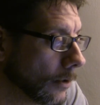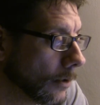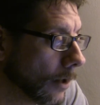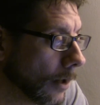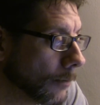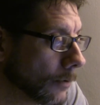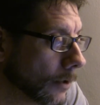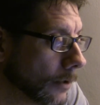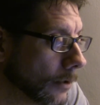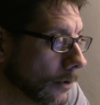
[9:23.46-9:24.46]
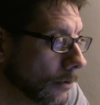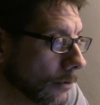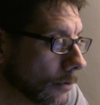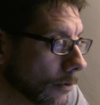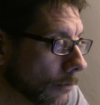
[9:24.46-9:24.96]
I'm saying the
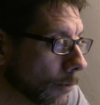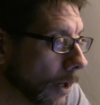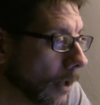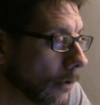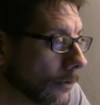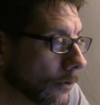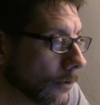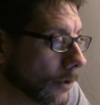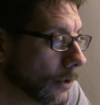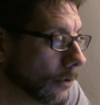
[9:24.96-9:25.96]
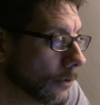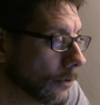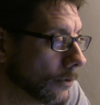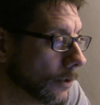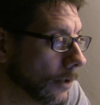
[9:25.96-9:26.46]
use of policy
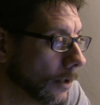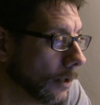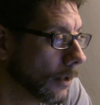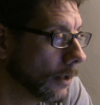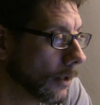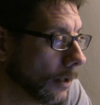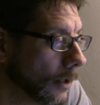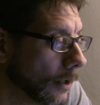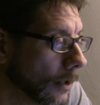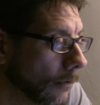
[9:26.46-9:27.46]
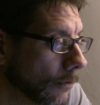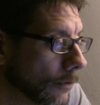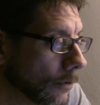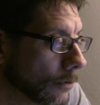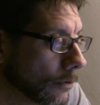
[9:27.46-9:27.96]
changes for
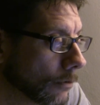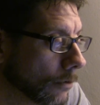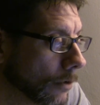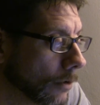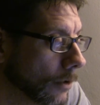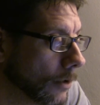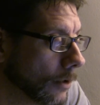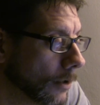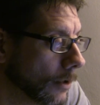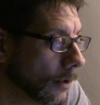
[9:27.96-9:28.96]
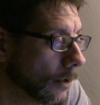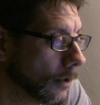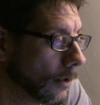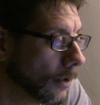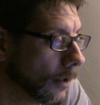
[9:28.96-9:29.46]
social control
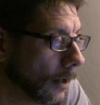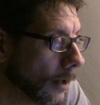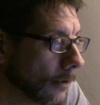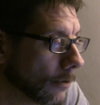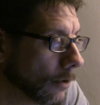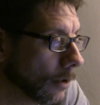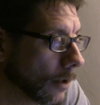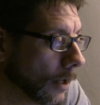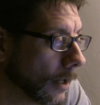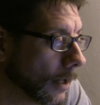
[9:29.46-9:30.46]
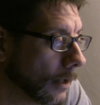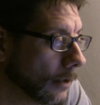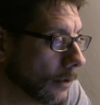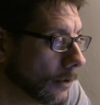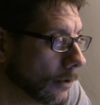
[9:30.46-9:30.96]
has long had.
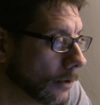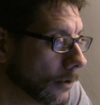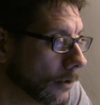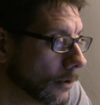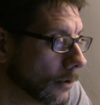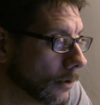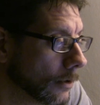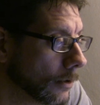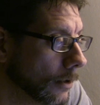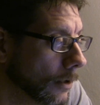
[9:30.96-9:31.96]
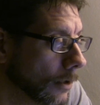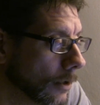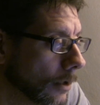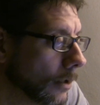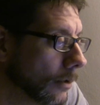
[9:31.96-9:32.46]

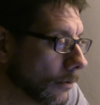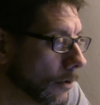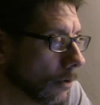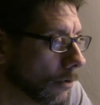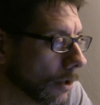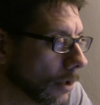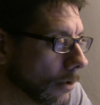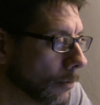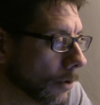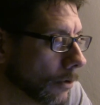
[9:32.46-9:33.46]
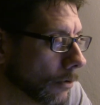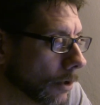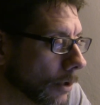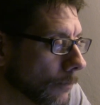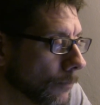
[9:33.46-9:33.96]
They're okay. They're both okay.